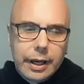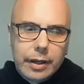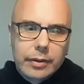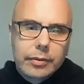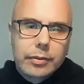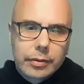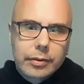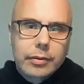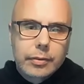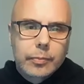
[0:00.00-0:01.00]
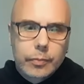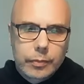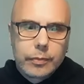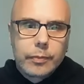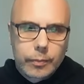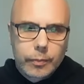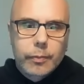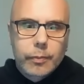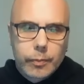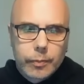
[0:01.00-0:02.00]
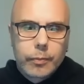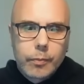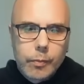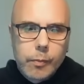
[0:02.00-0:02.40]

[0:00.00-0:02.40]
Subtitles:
with Mind Studio. And I'm like, yeah, oh, that's